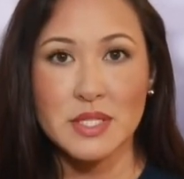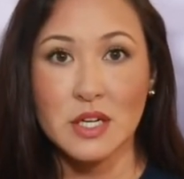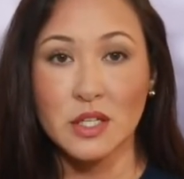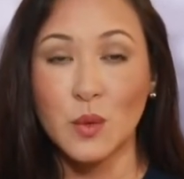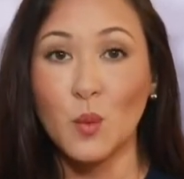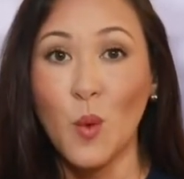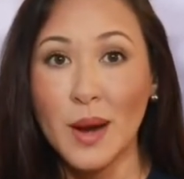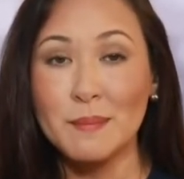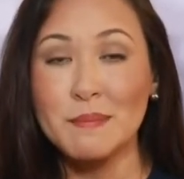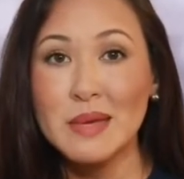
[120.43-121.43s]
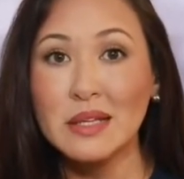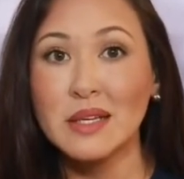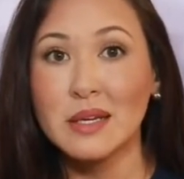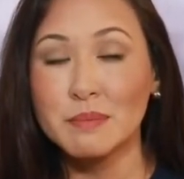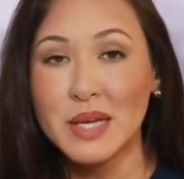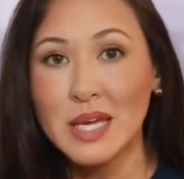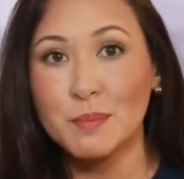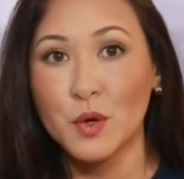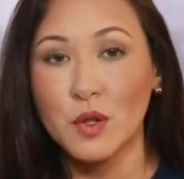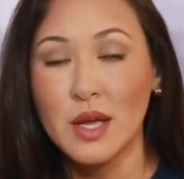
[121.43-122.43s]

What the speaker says: nearly 1 million people